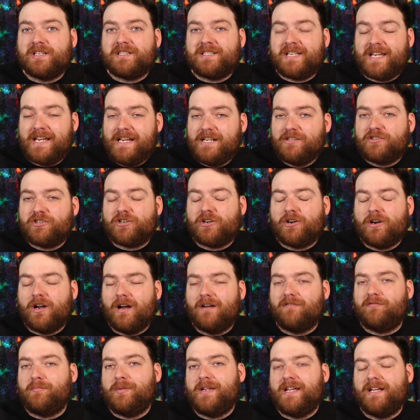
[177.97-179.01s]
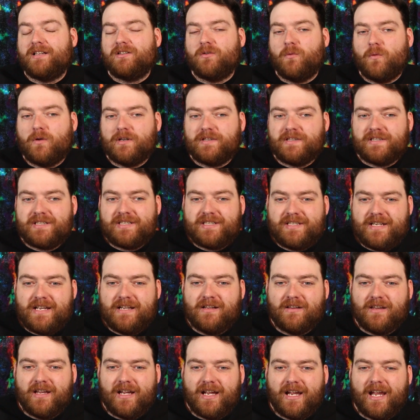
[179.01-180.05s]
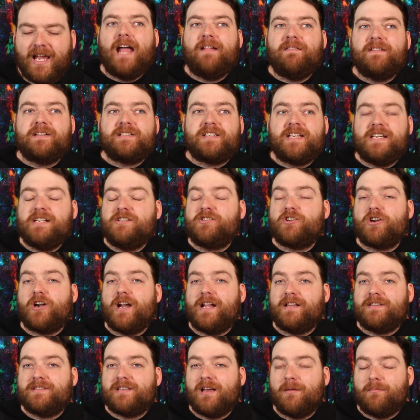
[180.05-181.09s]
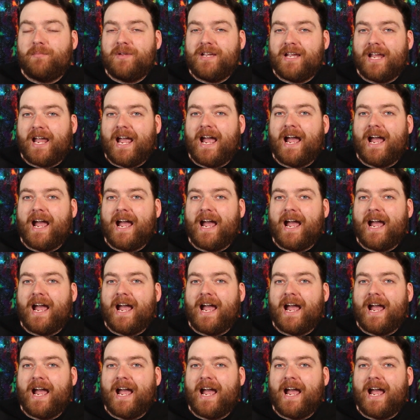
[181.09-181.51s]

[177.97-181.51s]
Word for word: a teacher of being the one stealing, and the teacher ends up being